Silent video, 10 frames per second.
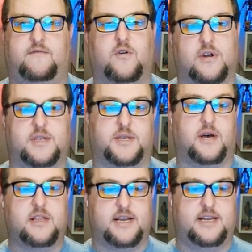For
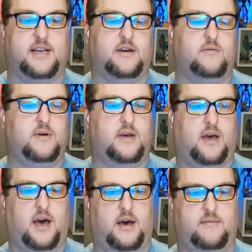installing Deno,
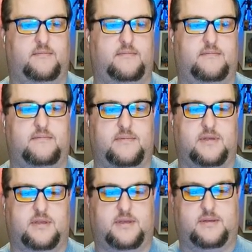I'm
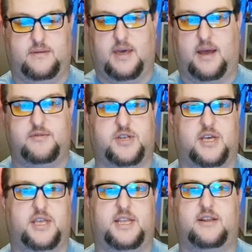just
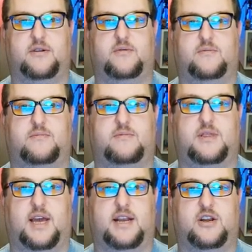on the Deno
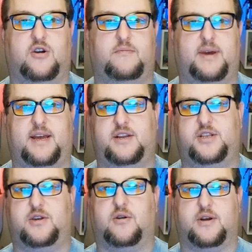land
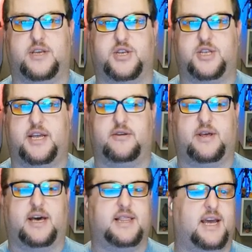homepage. The URL is just
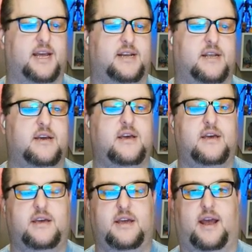deno.land.
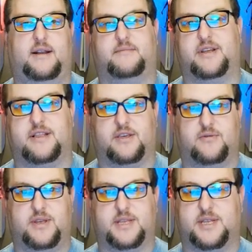And I'm going to click
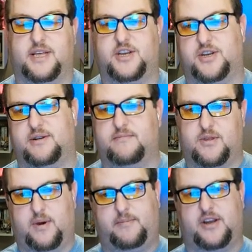through the installation.
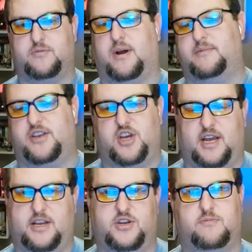The web page will probably
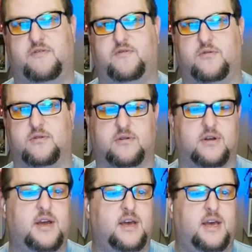change
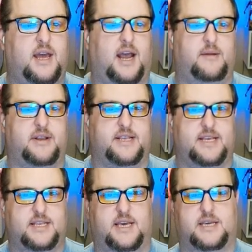before anybody
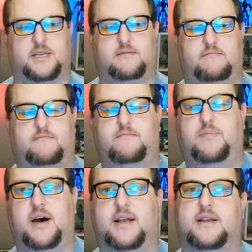sees this,
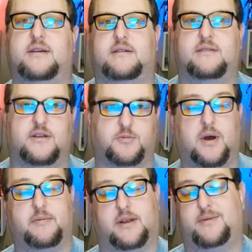but there's
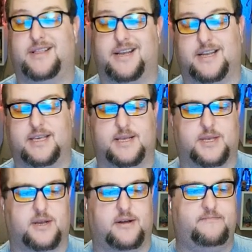probably going to be a link to the
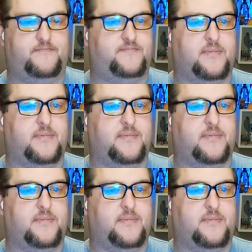install.